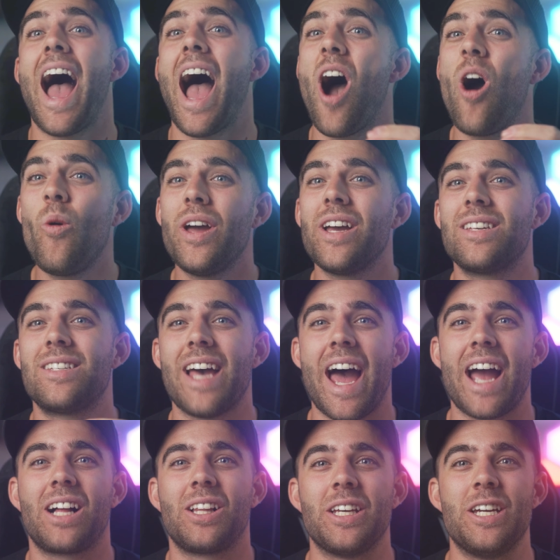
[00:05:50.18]
how
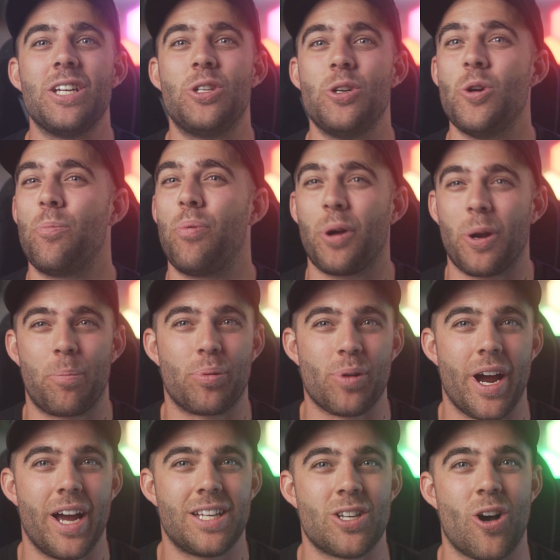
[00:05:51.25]
exactly do you put a
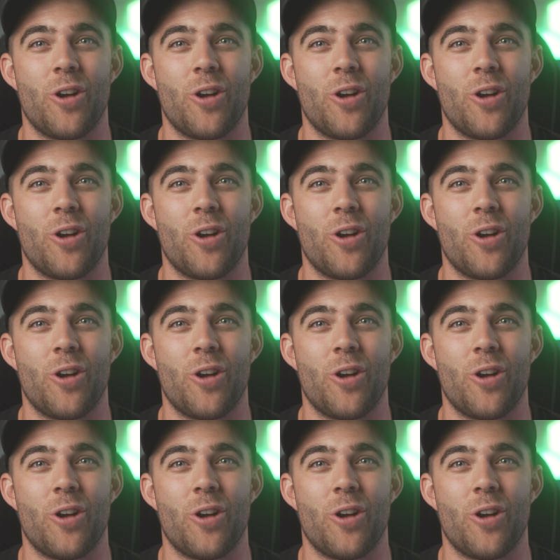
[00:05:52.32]
price